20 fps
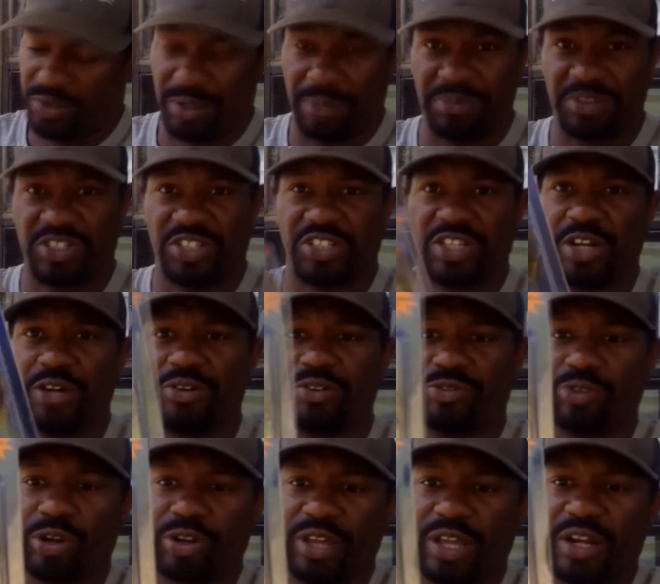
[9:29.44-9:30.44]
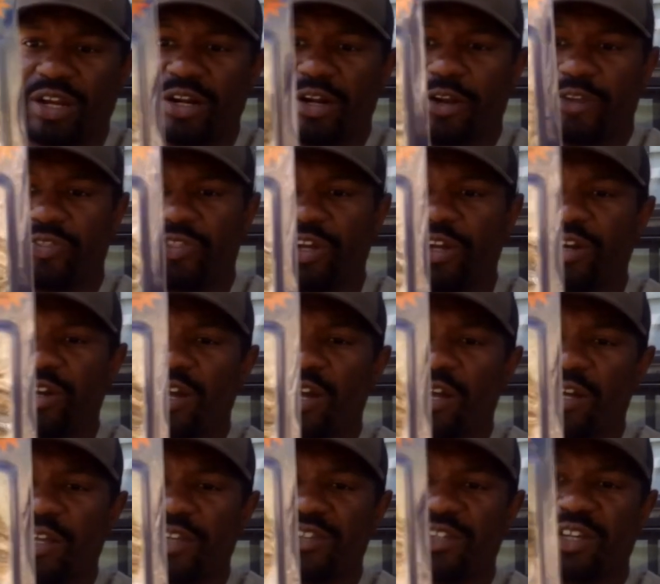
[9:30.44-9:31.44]
I'm going to just go and throw that in there.
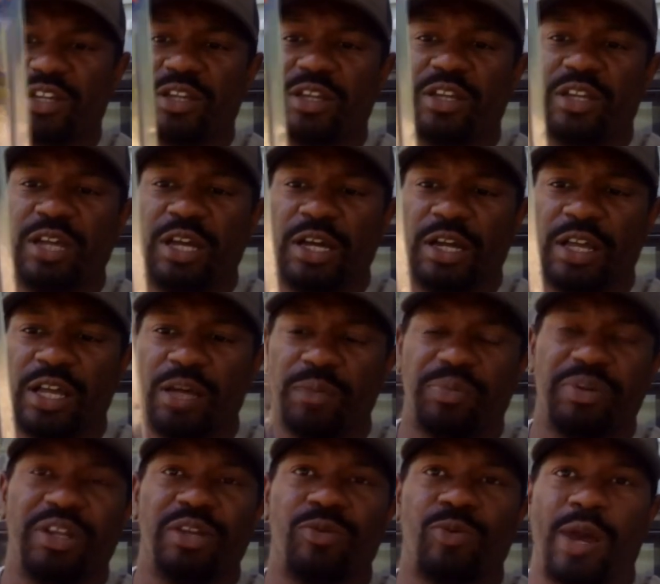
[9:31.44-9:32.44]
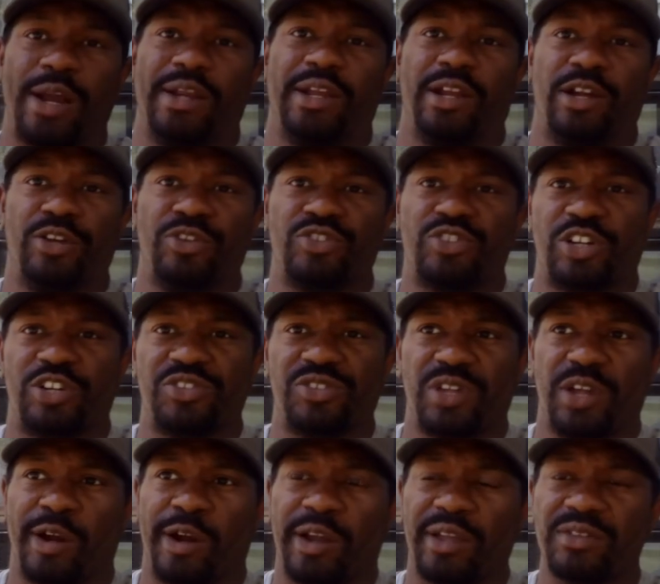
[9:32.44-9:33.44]
Thunderhawk is a company right here in
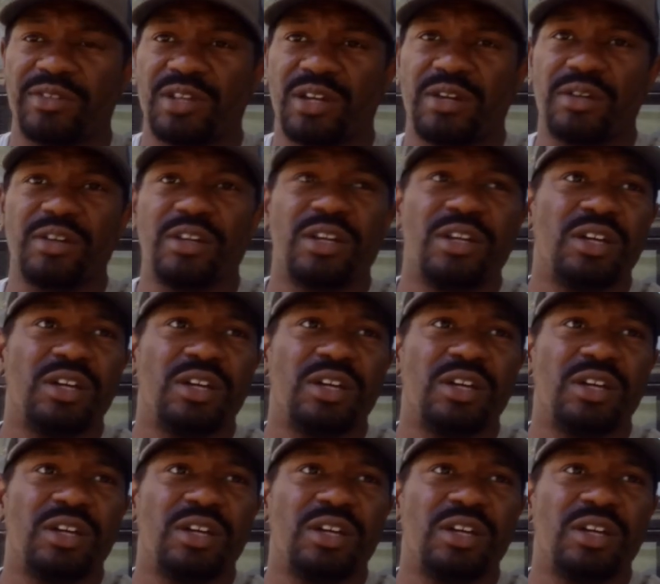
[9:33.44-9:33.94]
Searcy, Arkansas.